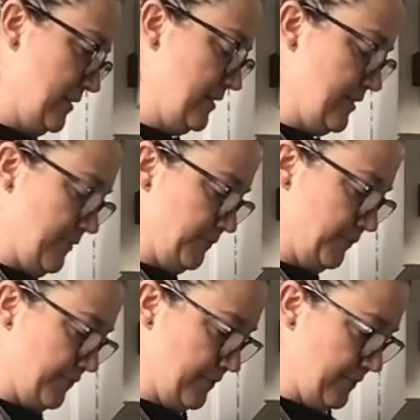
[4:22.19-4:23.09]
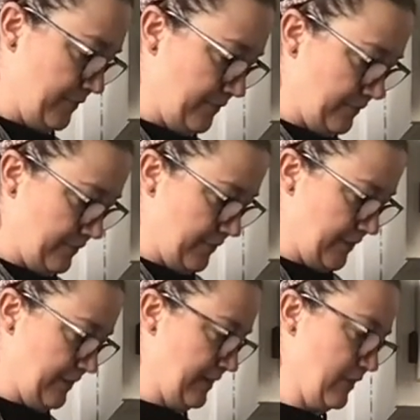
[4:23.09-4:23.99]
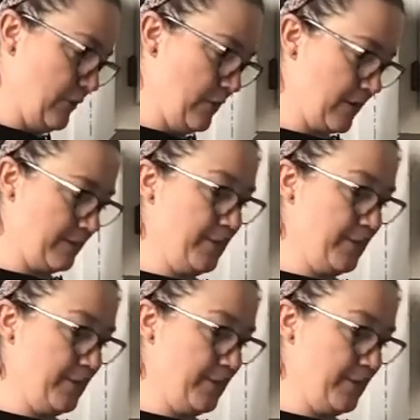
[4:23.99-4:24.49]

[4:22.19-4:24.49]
So that didn't quite work,